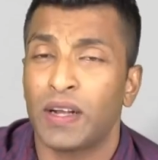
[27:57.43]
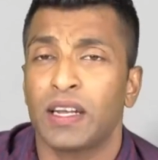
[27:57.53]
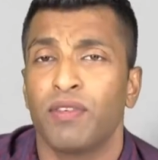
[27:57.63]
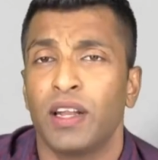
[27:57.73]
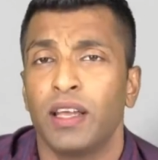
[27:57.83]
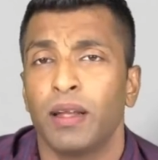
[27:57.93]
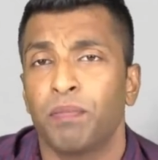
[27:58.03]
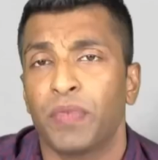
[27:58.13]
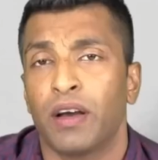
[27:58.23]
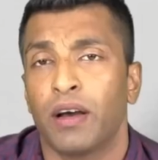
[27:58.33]

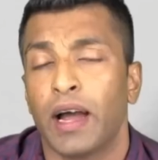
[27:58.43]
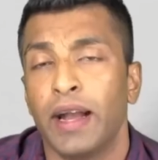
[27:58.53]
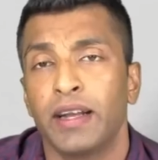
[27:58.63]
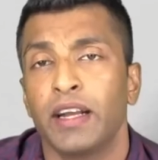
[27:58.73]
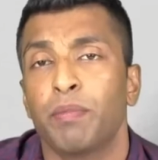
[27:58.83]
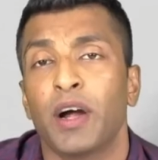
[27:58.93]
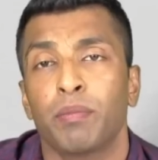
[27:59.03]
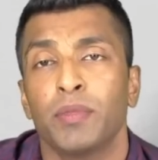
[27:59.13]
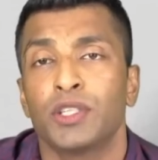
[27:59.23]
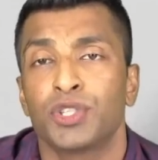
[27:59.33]
Effectively, IT
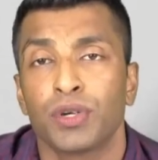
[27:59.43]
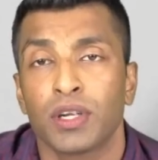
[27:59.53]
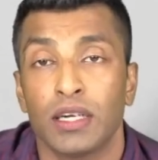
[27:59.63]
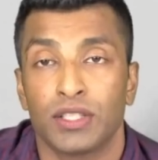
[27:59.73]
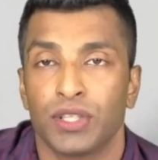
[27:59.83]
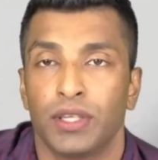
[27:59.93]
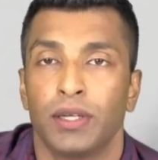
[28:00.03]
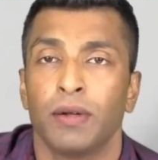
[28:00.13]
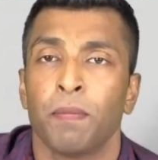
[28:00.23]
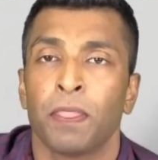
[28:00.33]
department should
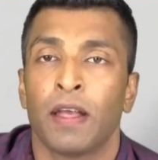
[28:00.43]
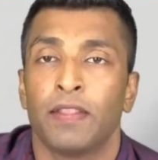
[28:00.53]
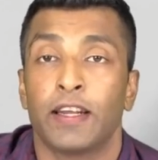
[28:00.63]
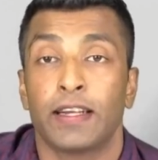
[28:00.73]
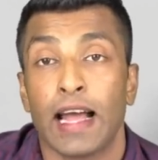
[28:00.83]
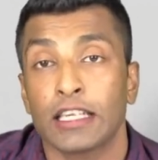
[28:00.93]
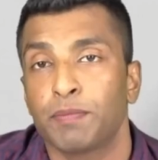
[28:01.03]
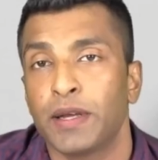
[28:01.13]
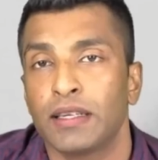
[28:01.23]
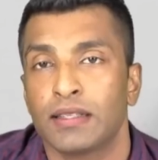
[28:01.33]
consider the
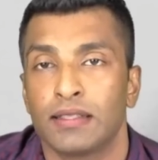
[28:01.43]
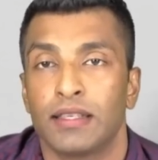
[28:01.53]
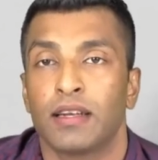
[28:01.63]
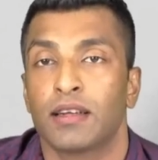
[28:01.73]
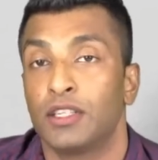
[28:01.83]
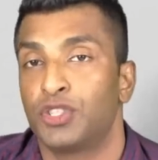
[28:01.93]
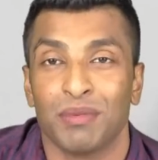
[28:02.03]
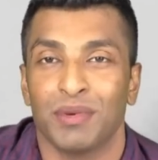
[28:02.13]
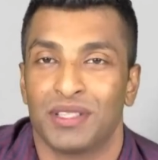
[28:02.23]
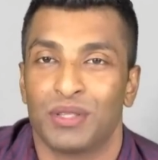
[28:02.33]
taxpayers as their
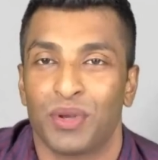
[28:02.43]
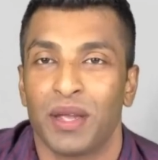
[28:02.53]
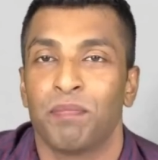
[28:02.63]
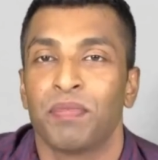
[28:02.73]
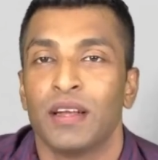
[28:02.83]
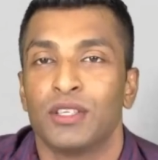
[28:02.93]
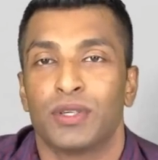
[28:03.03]
customers. Okay,